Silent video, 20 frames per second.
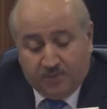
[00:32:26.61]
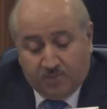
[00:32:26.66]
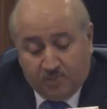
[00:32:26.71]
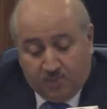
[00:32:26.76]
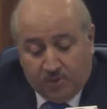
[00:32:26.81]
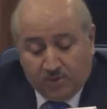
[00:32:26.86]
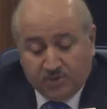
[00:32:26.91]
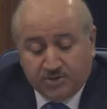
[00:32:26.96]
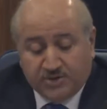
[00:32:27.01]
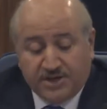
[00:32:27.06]

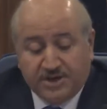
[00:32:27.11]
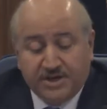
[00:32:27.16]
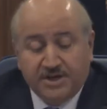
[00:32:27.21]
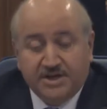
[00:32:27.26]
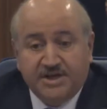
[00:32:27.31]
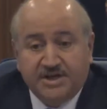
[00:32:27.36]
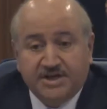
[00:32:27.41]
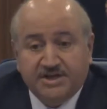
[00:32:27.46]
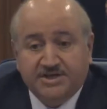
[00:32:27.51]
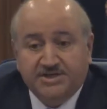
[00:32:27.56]
Water,
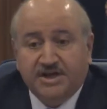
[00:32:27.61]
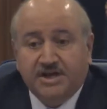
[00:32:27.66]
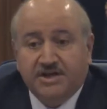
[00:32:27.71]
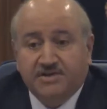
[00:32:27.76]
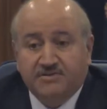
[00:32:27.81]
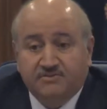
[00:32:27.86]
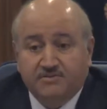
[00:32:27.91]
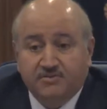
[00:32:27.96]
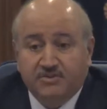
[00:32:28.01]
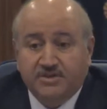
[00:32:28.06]
energy,
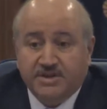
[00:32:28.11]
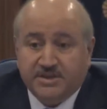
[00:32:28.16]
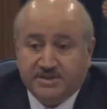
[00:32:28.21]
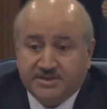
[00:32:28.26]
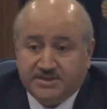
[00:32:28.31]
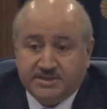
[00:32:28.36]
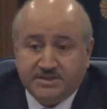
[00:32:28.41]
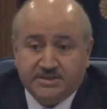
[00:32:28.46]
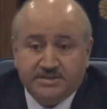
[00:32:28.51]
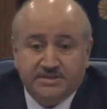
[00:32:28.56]
and food
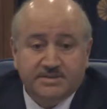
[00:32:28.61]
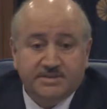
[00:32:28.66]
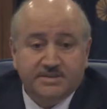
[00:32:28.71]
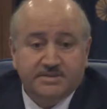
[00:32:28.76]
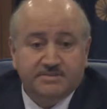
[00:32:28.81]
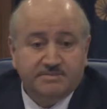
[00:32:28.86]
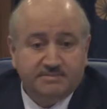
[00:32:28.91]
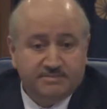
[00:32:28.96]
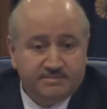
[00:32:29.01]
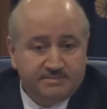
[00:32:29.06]
nexus.
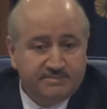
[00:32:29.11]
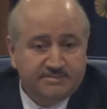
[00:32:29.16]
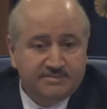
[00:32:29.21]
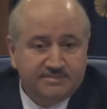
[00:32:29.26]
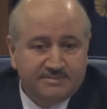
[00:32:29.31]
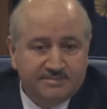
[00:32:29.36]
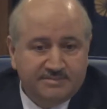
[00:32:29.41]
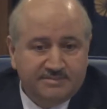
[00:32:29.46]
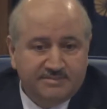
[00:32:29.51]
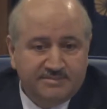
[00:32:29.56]

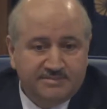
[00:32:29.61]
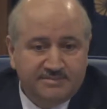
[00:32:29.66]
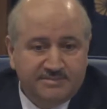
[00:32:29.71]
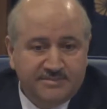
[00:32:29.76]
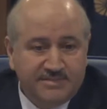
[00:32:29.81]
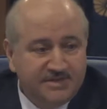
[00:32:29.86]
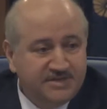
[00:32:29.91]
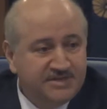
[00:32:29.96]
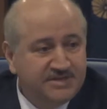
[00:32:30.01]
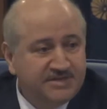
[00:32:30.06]

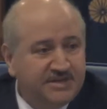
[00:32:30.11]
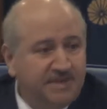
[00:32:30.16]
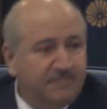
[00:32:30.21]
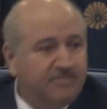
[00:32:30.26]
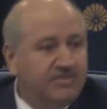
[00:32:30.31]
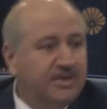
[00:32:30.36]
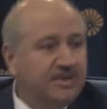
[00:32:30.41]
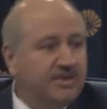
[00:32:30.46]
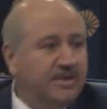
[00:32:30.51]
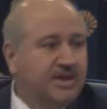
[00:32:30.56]
This is
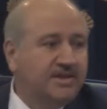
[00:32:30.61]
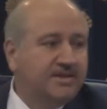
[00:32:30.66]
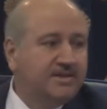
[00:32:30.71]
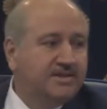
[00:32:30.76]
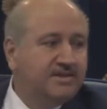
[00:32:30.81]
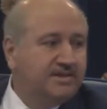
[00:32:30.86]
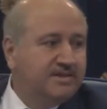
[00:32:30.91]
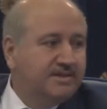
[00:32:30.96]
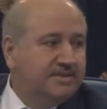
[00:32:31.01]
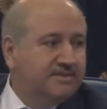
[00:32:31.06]
something that
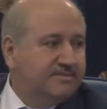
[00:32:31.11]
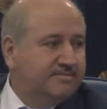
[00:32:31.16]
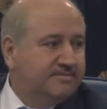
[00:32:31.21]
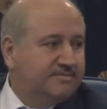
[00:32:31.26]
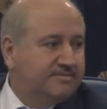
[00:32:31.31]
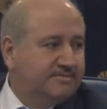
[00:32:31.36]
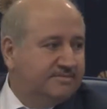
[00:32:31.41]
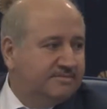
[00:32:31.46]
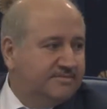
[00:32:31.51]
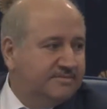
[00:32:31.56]

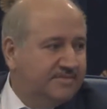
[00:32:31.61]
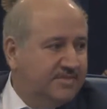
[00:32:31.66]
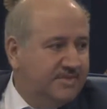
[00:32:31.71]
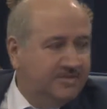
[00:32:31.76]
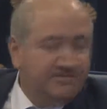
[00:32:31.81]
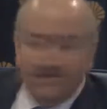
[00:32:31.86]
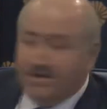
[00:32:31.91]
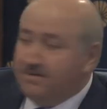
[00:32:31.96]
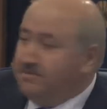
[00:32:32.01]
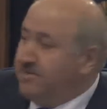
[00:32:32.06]

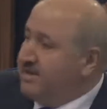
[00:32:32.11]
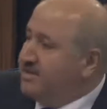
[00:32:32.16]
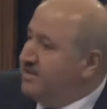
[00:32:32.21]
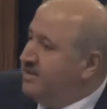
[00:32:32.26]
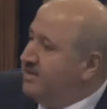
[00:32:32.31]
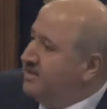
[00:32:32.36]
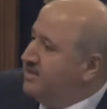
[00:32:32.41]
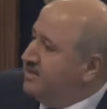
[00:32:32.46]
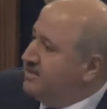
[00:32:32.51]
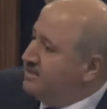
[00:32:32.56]

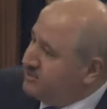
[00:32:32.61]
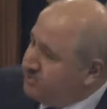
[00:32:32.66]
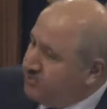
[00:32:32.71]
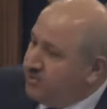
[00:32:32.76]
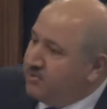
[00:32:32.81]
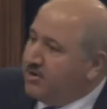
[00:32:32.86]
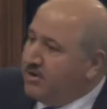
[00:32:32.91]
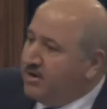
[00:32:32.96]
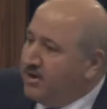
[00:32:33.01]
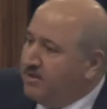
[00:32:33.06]
everybody is
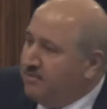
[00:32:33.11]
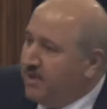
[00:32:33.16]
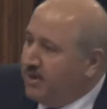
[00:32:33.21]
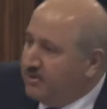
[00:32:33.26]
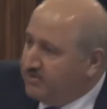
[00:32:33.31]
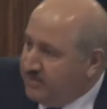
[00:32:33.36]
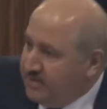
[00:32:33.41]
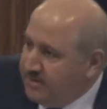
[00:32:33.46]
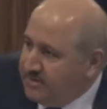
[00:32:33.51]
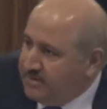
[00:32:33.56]
talking
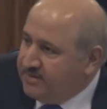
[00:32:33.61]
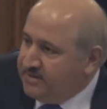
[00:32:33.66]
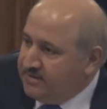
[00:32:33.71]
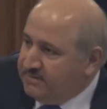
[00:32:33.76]
about it.